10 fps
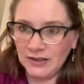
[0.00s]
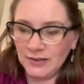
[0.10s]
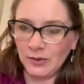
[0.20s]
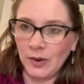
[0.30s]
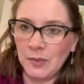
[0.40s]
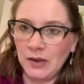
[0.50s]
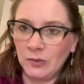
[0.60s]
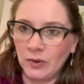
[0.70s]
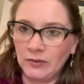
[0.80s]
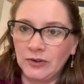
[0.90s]
So I made
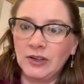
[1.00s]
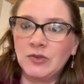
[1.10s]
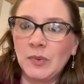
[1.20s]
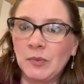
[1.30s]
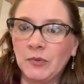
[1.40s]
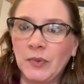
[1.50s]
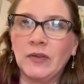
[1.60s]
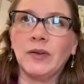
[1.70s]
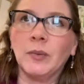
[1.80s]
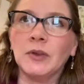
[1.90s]
one for each member of my
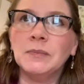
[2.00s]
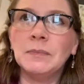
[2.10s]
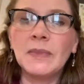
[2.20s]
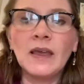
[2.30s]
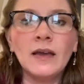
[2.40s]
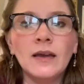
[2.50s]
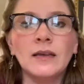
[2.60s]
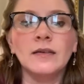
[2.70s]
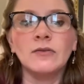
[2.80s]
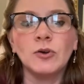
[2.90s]
family.
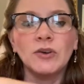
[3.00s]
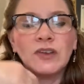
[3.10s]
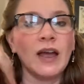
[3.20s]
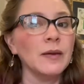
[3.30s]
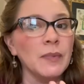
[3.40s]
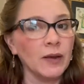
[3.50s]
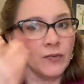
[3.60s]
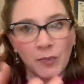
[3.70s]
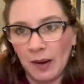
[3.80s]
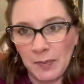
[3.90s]
And then, of course, I had to make them
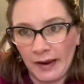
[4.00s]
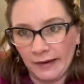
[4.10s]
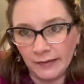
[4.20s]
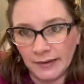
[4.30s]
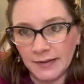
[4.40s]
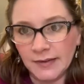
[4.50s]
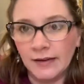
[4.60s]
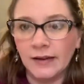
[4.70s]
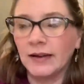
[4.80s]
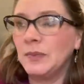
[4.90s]
for my parents
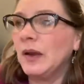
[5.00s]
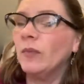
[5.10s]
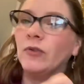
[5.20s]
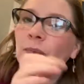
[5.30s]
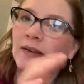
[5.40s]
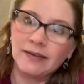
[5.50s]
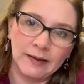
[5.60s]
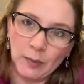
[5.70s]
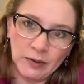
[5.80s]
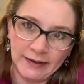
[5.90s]
and I had to make them for my
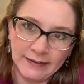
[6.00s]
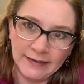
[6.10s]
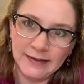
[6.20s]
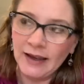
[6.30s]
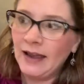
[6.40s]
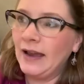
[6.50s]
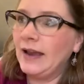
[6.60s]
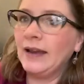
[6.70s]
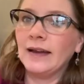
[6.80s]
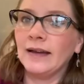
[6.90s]
siblings.
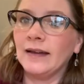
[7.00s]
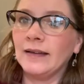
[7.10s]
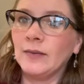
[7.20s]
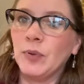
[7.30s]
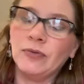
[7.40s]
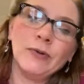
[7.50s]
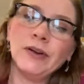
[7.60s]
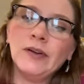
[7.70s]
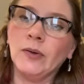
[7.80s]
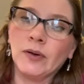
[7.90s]
And before
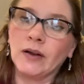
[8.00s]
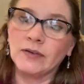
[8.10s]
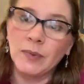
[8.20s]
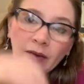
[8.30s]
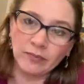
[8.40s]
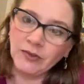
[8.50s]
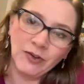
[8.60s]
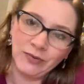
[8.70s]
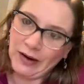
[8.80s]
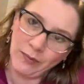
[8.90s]
you knew it, I was making
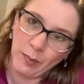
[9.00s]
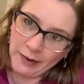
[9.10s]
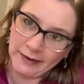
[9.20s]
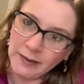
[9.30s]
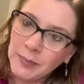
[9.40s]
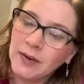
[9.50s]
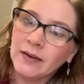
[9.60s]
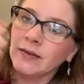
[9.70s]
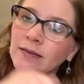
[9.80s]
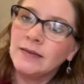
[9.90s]
just for everybody
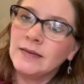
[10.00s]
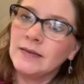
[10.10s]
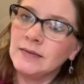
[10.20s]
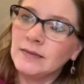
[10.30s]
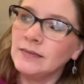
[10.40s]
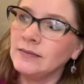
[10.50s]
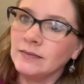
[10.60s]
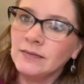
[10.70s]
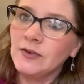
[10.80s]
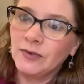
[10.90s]
because
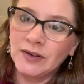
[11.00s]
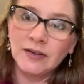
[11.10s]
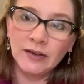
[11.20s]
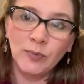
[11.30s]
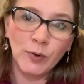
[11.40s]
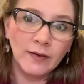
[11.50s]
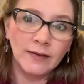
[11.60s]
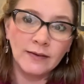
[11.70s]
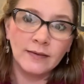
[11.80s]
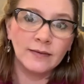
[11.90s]
it's fun to give
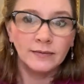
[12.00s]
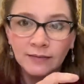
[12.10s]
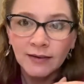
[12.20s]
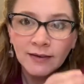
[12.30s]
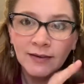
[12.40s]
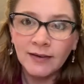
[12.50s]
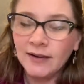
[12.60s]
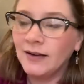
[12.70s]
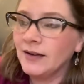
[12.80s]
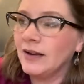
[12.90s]
presents.
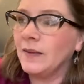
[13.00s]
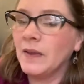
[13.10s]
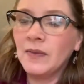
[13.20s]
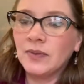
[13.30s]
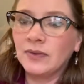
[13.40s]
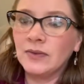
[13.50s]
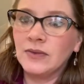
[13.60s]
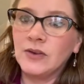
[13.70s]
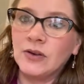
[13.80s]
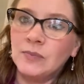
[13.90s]
And then
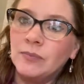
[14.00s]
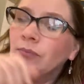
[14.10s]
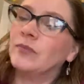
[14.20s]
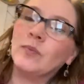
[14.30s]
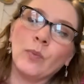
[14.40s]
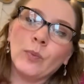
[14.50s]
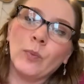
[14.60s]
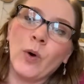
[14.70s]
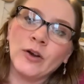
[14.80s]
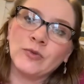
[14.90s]
you can
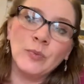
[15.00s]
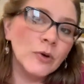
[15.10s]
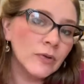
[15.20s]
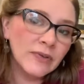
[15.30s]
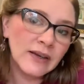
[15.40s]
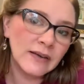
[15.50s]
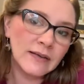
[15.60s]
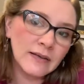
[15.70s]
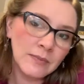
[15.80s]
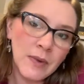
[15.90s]
watch
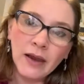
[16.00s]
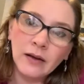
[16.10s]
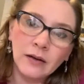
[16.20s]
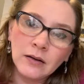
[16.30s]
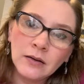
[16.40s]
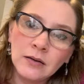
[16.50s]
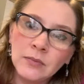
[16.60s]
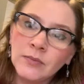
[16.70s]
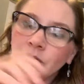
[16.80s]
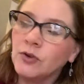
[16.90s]
movies and make
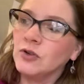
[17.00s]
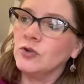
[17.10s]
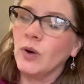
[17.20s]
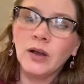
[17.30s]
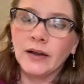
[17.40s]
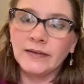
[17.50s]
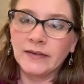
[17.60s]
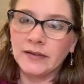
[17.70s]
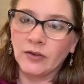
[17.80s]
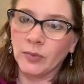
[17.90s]
them. You can do all kinds of
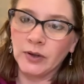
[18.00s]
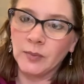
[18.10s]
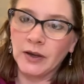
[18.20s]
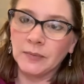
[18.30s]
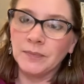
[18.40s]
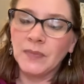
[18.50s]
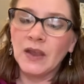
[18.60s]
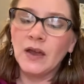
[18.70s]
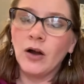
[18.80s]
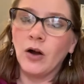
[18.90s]
stuff while you make them.
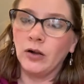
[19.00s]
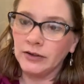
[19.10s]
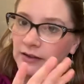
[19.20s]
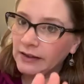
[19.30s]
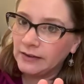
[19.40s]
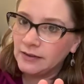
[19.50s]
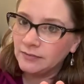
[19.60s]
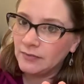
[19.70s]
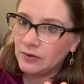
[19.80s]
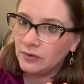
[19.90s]
All you need
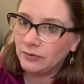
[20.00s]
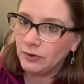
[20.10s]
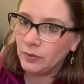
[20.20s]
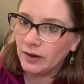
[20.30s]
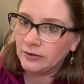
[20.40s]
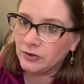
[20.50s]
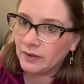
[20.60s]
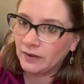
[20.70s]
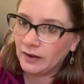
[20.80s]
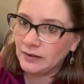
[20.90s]
is a few extra
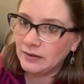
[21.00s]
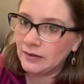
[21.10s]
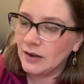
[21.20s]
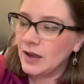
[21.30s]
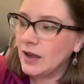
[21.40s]
things.